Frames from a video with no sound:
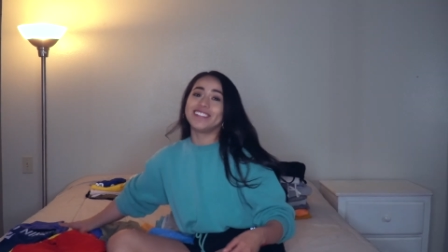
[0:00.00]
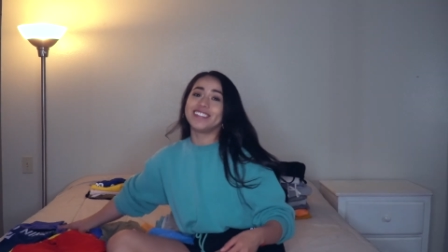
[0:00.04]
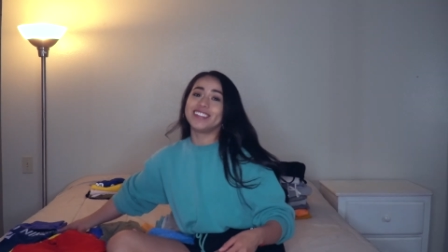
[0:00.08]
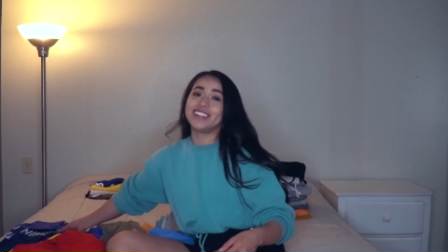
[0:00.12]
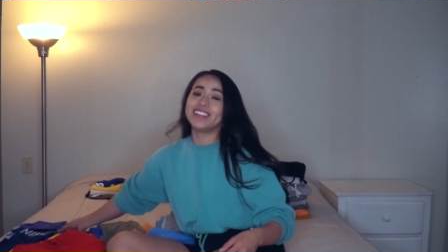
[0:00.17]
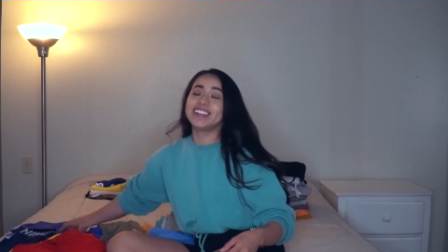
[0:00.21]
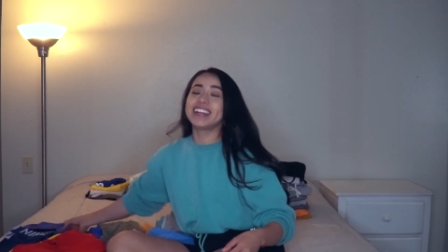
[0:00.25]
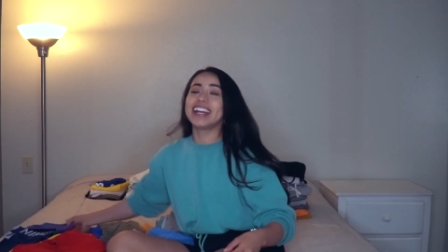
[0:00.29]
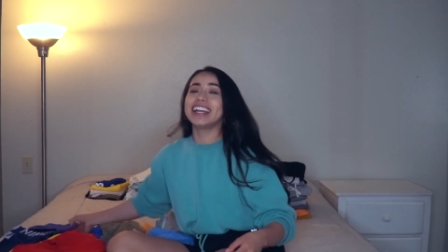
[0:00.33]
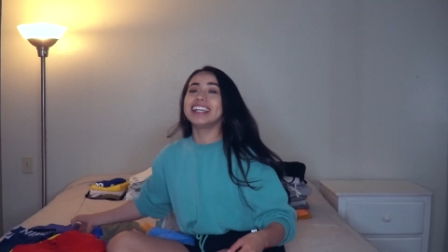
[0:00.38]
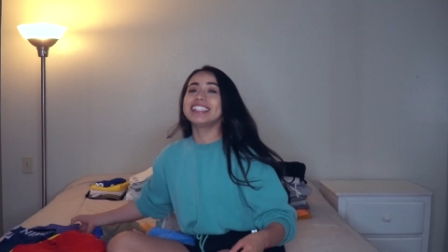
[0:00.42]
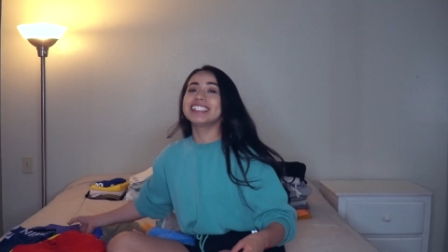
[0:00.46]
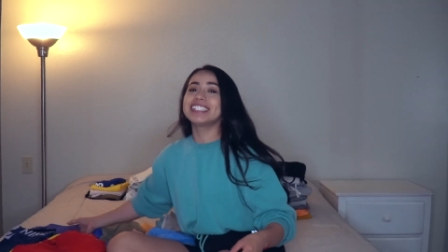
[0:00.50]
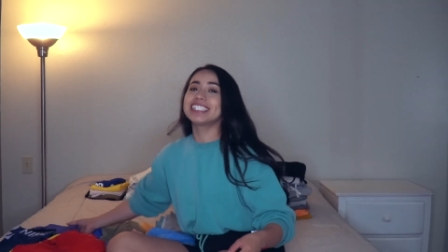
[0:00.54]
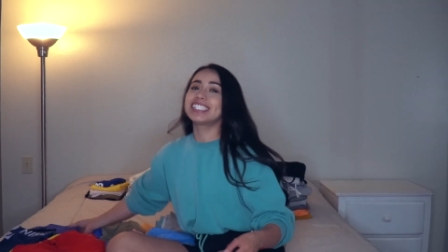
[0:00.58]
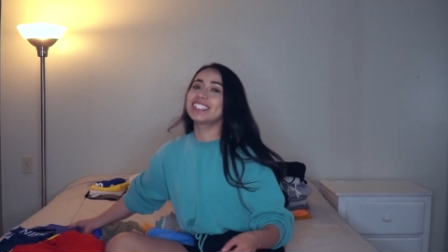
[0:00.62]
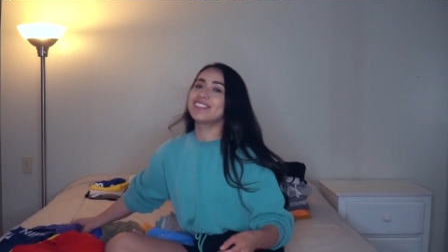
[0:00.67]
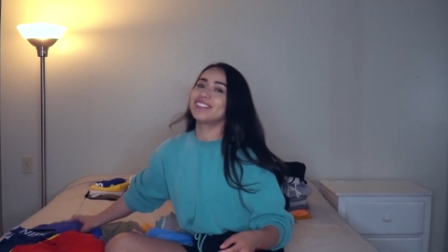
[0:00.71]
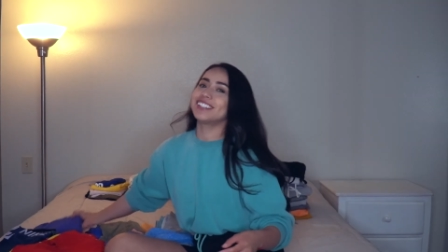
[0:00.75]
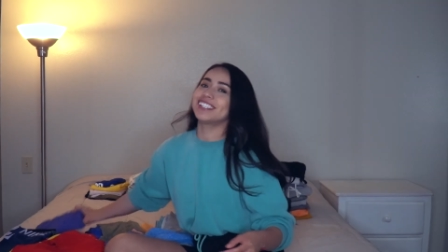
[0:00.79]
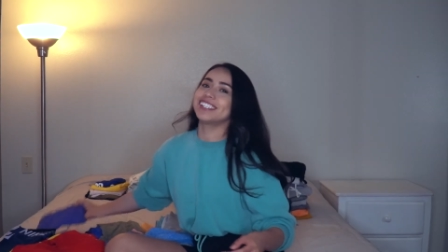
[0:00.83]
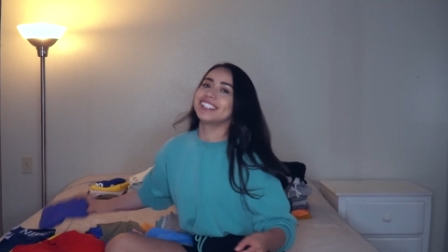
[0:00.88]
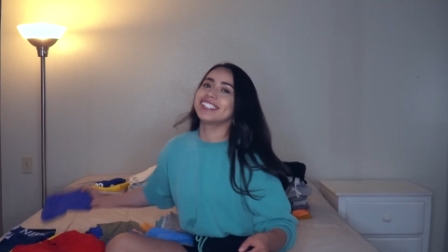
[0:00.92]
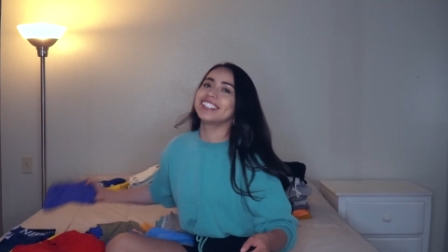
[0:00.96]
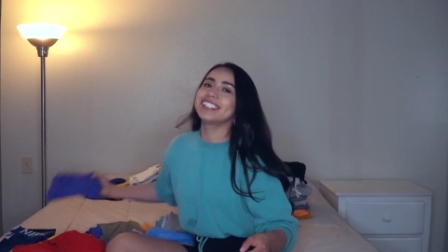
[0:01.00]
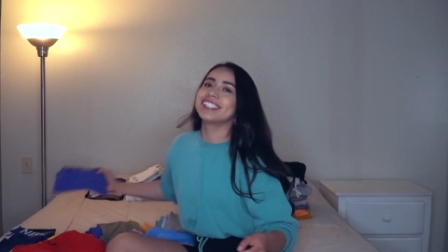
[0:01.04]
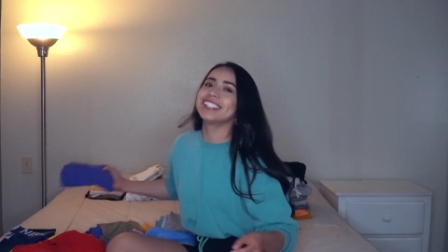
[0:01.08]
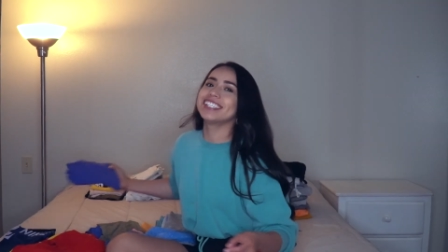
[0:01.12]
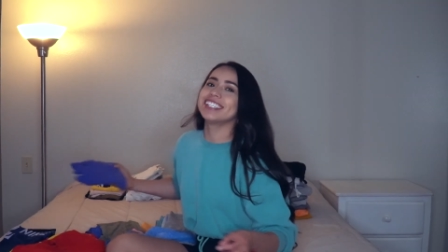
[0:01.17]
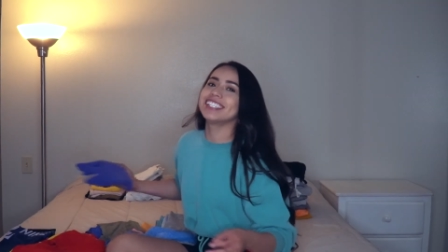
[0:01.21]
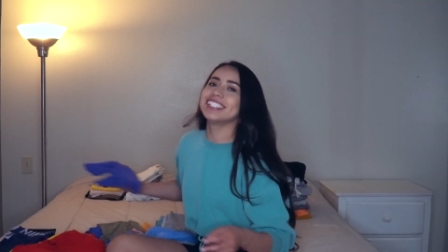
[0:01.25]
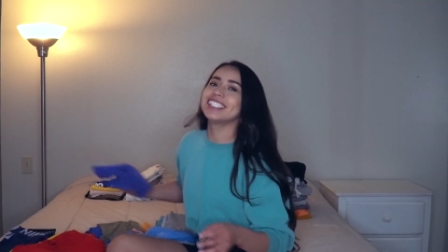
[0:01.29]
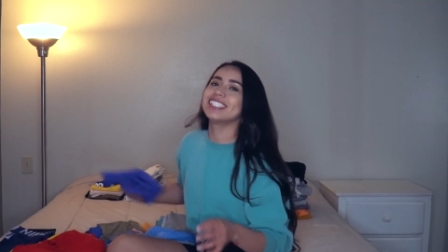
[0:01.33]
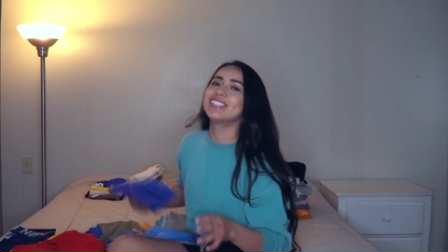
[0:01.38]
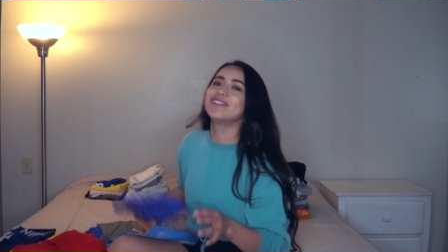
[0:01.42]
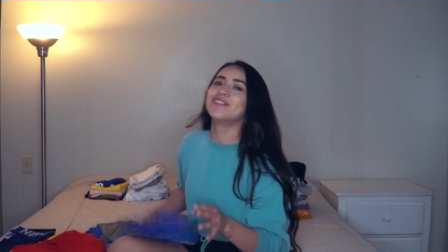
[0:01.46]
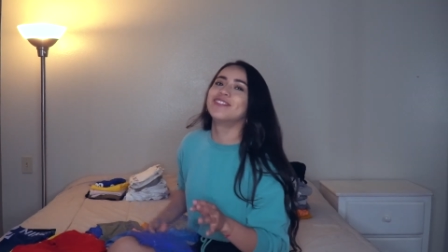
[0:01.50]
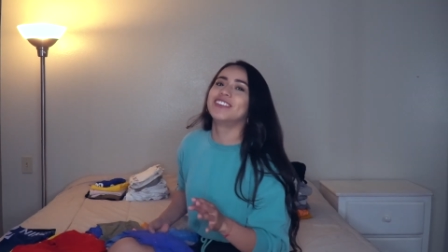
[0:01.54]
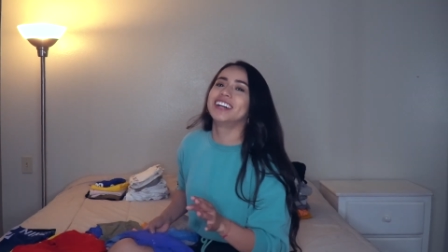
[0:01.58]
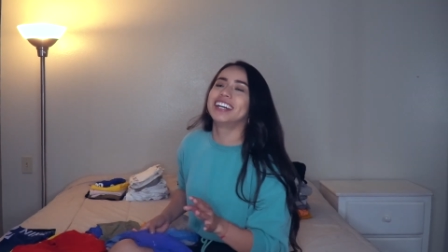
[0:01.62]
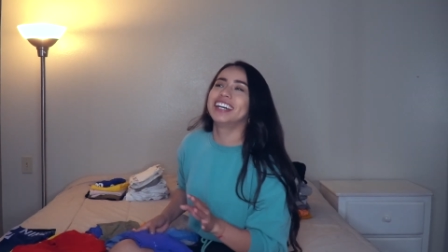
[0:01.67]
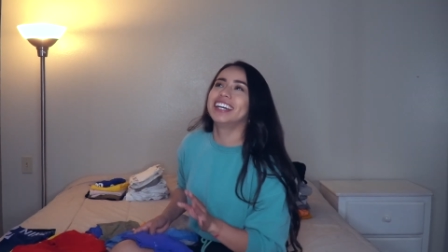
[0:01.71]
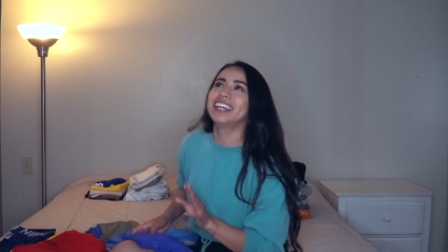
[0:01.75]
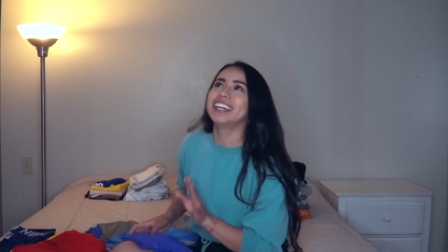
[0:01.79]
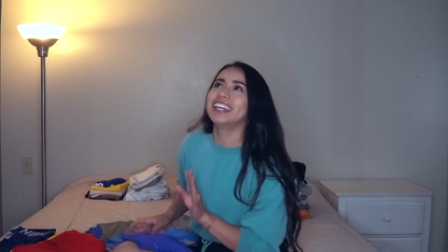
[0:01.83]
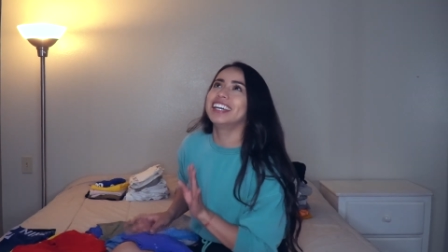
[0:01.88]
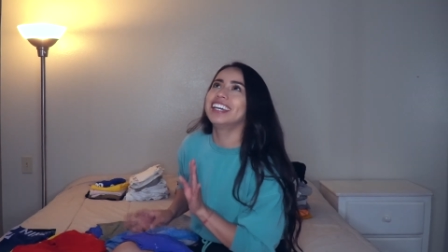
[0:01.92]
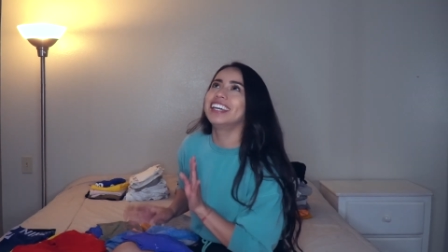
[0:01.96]
if you guys experienced this,
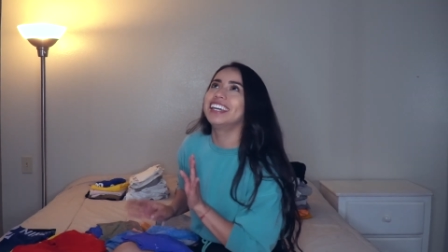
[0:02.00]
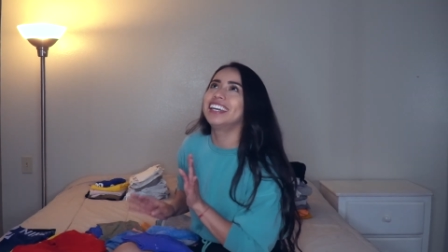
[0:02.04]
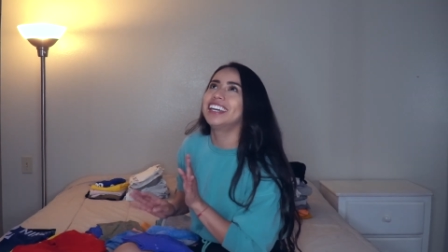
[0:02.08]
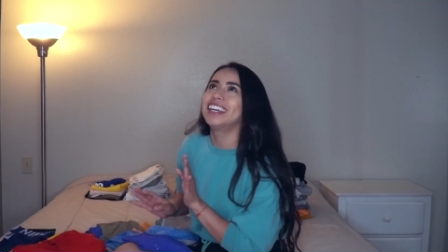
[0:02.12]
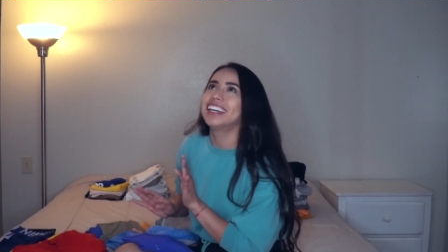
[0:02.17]
but okay,